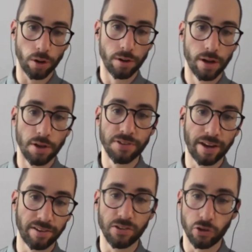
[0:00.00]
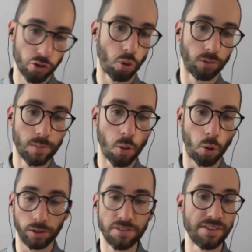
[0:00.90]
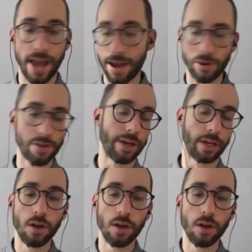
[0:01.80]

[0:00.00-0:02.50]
LSAC sends a score report listing everything